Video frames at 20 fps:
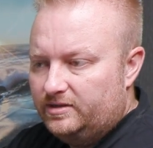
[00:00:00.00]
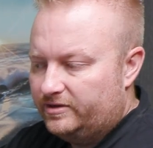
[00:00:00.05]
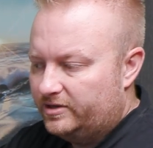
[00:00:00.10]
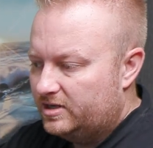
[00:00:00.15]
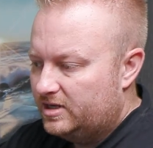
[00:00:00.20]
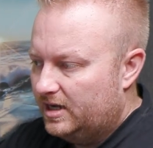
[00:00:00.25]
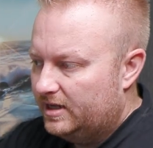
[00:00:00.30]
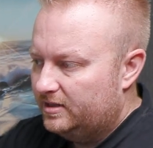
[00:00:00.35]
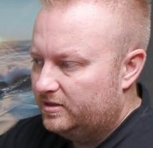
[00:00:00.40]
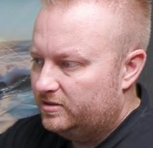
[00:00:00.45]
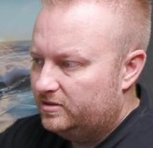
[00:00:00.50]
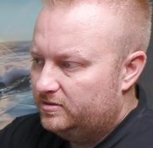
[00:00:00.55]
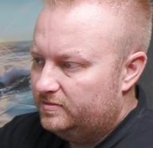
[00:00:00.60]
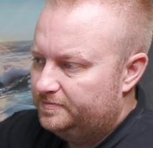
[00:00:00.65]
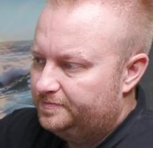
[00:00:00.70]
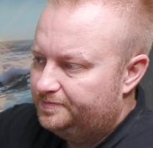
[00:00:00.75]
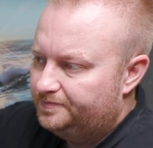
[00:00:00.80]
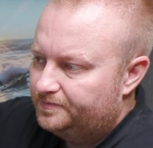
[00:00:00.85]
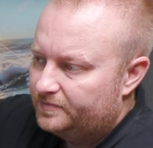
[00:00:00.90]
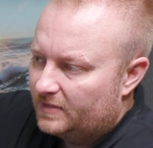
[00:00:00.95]
color.
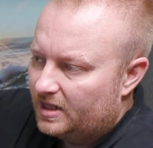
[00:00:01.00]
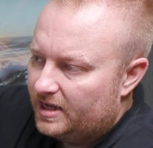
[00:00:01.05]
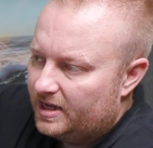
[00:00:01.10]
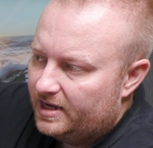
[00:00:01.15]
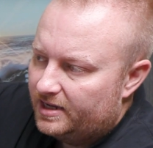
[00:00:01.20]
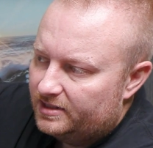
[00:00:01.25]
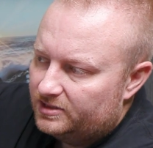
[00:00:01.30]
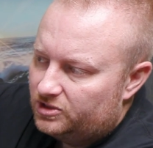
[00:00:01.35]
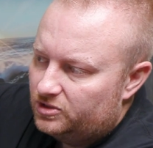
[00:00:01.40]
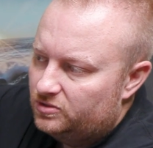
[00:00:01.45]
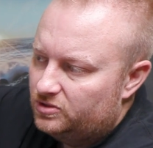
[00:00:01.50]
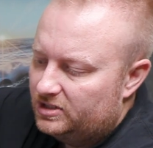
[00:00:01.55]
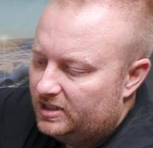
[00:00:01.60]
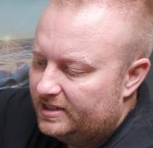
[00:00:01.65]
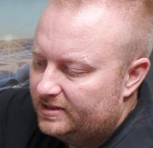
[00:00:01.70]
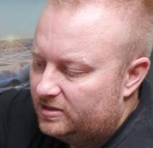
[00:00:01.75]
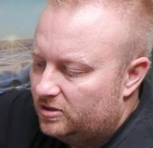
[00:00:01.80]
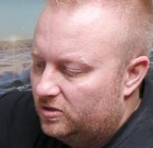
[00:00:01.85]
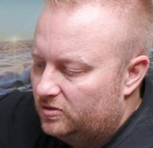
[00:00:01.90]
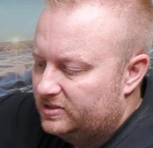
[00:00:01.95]
And as soon as you
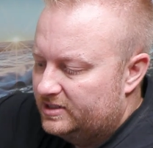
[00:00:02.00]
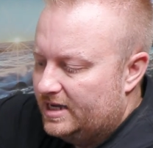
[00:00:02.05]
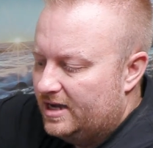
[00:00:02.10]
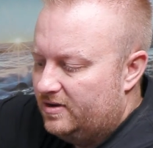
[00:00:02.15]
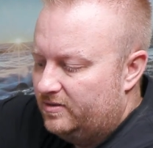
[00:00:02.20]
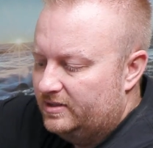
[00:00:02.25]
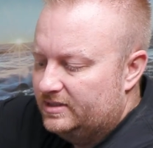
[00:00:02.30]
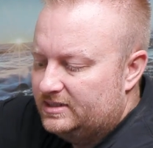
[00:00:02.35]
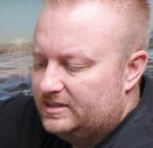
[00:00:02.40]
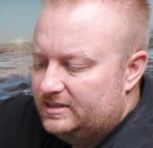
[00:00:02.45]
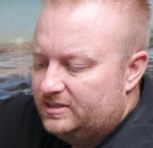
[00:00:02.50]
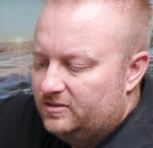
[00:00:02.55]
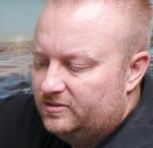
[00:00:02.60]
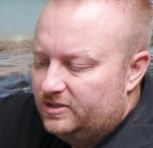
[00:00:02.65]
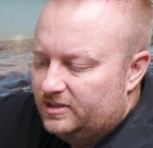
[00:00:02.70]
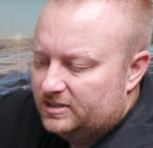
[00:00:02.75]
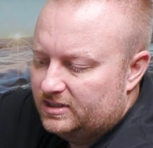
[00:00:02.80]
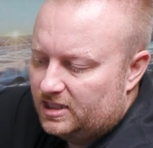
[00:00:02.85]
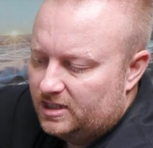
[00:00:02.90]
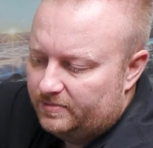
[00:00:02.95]
get those out, it still
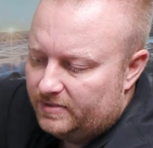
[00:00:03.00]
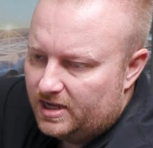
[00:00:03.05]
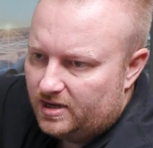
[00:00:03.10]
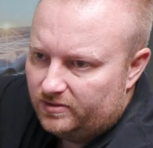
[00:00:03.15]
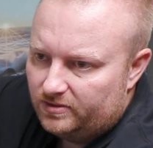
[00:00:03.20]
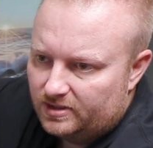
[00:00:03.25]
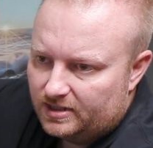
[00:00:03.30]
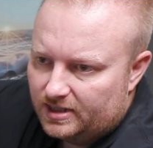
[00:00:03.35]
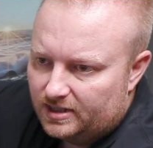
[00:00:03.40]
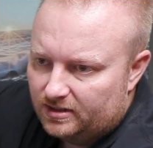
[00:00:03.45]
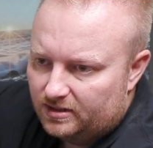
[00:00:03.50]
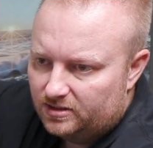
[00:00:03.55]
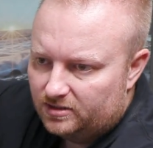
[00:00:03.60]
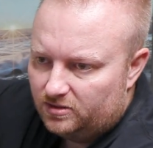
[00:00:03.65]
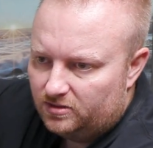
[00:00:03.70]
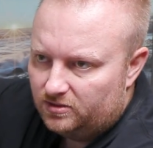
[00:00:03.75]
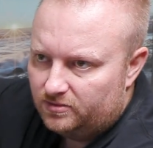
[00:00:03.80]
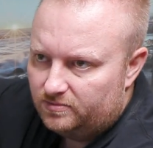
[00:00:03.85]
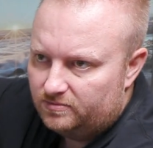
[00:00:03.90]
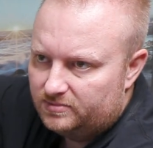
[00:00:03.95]
doesn't come out. You got a
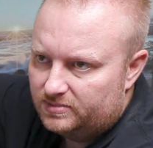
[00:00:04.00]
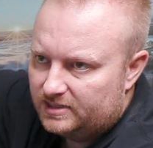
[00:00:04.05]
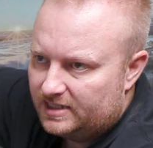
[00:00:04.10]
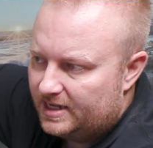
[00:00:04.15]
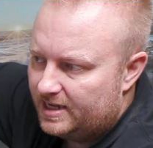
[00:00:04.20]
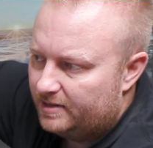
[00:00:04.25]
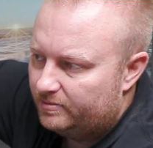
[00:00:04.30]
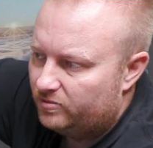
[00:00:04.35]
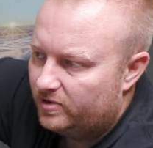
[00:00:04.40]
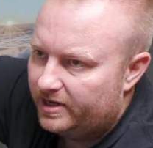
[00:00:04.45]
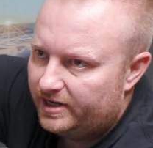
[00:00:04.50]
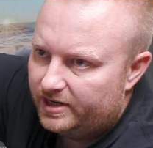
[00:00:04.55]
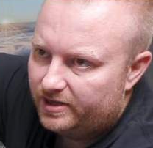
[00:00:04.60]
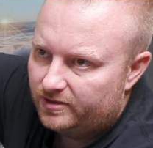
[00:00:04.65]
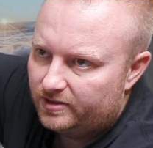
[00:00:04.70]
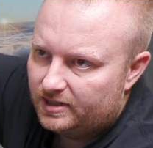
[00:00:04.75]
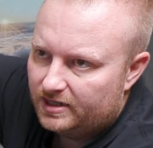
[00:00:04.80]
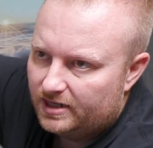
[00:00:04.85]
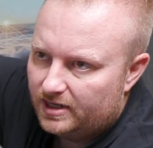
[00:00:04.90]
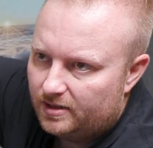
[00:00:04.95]
little tab right
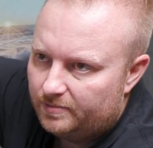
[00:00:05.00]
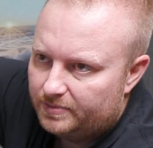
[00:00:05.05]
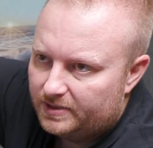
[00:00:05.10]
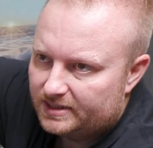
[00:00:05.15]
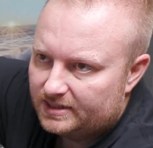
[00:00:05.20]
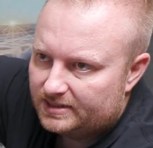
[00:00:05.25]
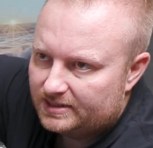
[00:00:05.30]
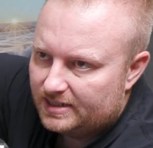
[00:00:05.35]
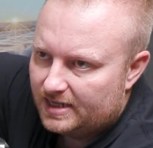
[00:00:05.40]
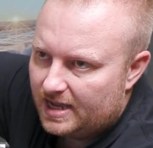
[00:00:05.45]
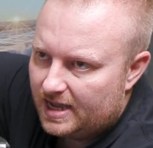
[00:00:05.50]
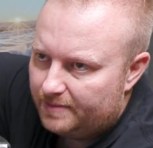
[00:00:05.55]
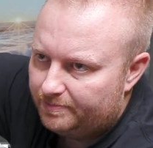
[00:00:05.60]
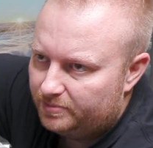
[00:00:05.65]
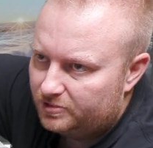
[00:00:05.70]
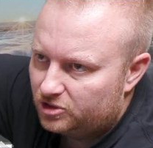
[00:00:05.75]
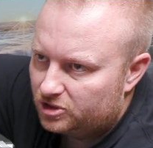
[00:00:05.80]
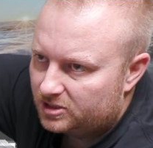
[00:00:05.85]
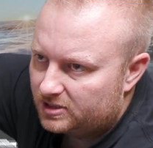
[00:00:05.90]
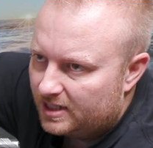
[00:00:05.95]
here and up at the
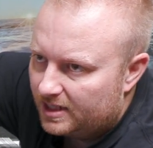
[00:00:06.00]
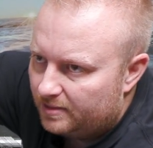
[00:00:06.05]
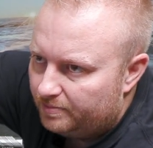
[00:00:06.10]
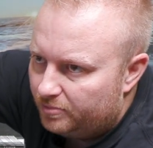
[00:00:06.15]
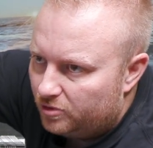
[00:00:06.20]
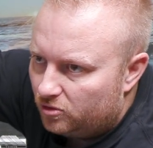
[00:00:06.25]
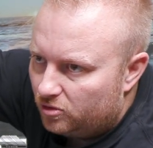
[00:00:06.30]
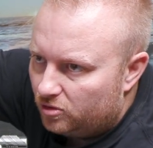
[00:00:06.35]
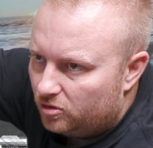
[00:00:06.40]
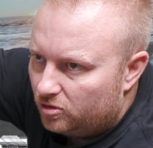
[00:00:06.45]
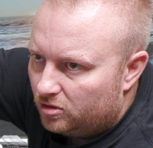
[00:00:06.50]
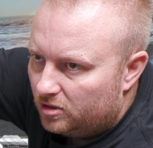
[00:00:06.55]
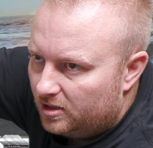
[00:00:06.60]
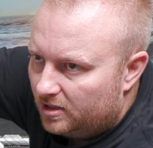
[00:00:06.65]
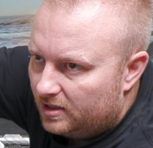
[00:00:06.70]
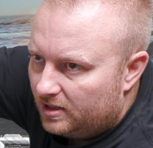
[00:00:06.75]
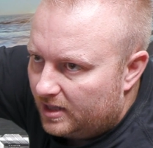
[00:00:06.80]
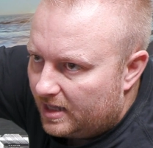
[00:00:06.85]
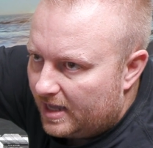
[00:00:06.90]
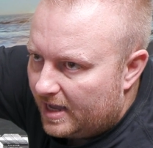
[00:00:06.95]
top, just kind of pull
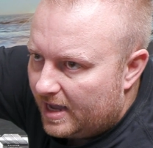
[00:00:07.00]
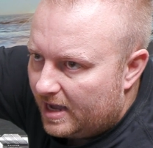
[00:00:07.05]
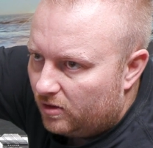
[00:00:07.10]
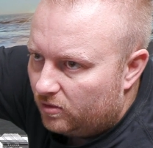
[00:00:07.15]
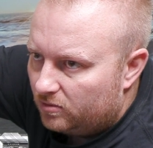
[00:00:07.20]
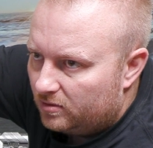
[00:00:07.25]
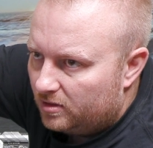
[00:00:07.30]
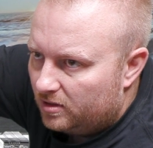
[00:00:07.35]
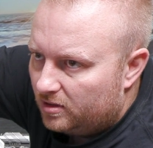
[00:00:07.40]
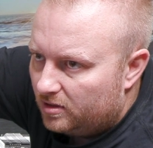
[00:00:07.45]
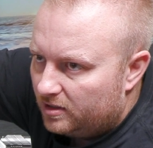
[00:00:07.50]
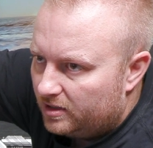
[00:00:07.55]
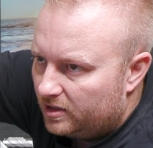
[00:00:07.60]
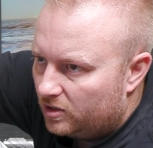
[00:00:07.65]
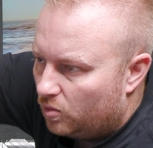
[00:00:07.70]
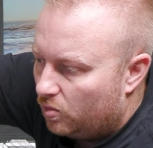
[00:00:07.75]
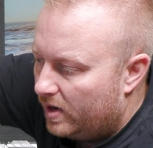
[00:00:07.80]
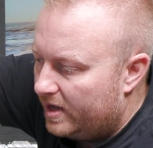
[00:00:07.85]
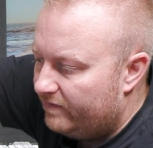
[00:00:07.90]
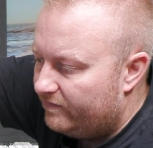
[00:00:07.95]
out and
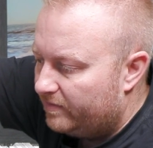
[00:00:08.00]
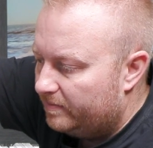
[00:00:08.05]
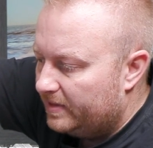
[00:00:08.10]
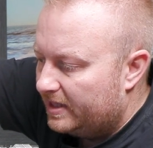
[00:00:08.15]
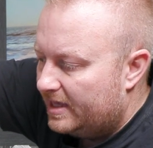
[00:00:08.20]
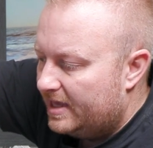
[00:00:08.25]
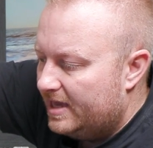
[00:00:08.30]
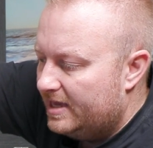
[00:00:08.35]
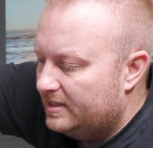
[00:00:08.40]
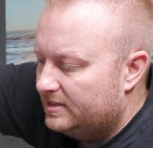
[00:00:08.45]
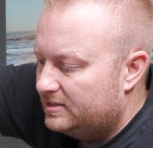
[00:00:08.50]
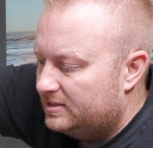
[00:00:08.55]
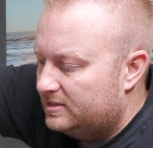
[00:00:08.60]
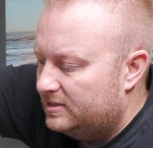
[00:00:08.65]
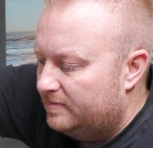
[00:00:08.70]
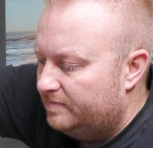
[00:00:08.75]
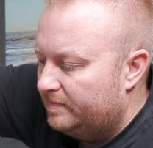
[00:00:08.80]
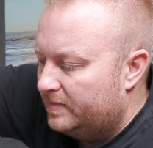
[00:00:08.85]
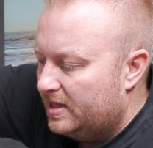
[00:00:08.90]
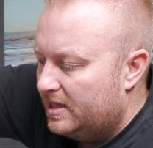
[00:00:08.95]
away from the case.